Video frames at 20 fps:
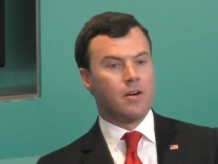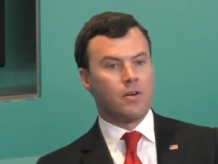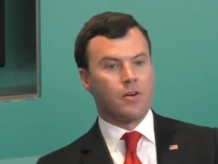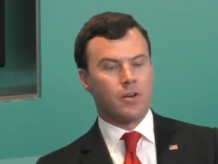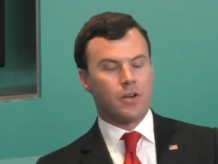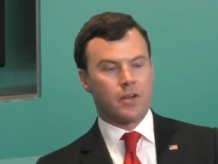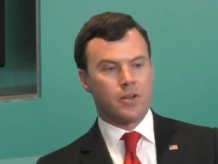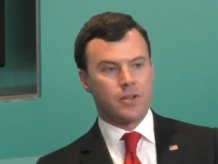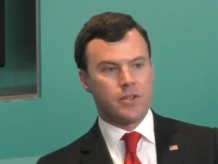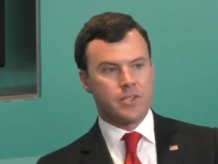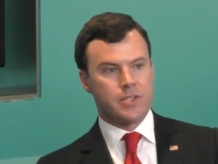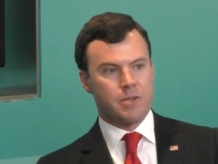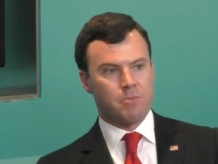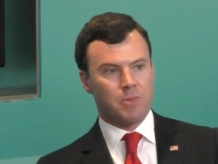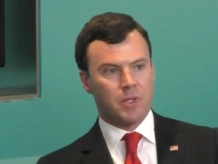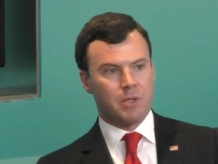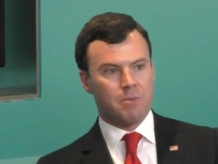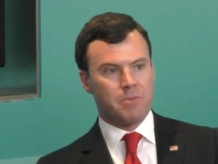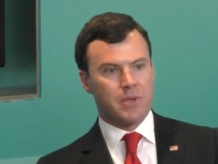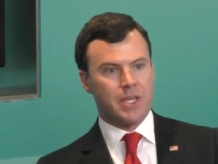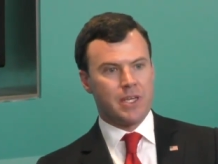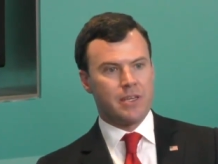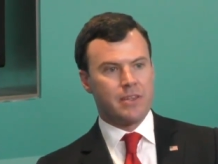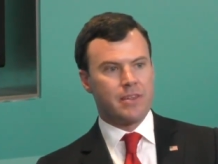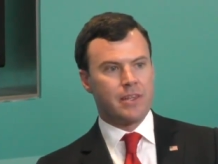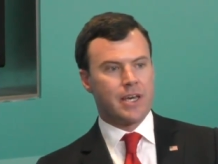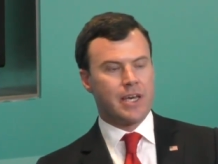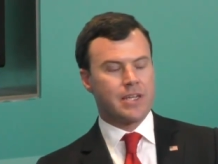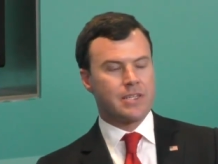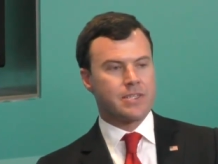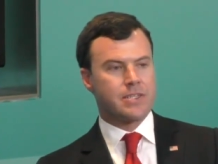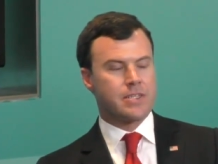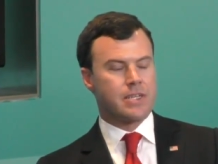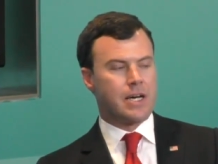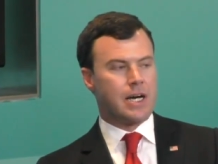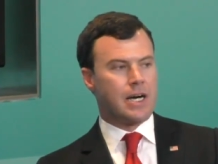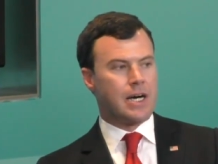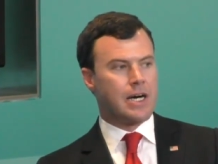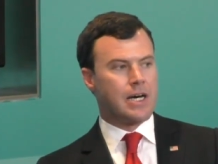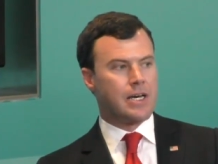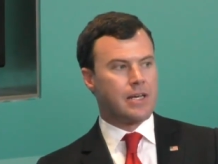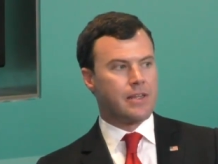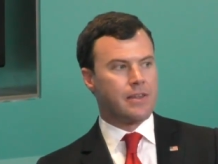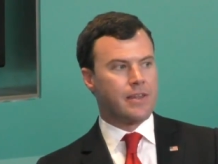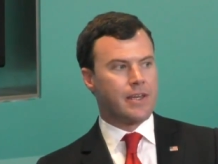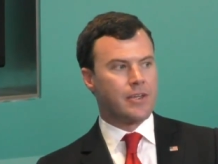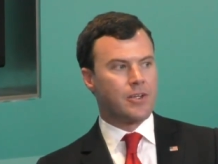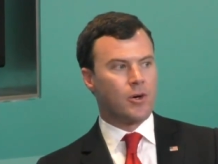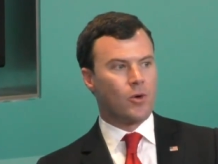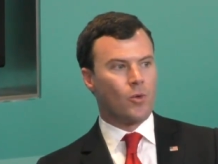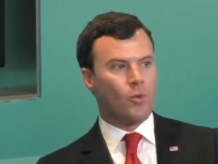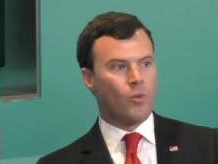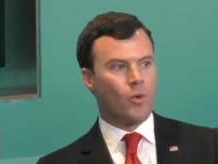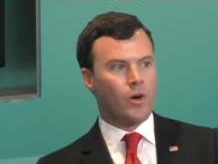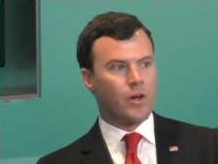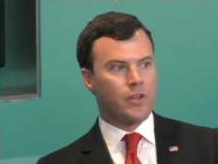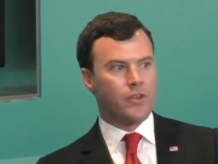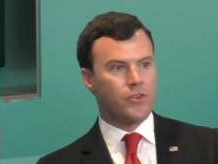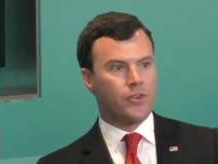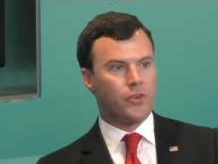Or it could simply be that uh, they don't want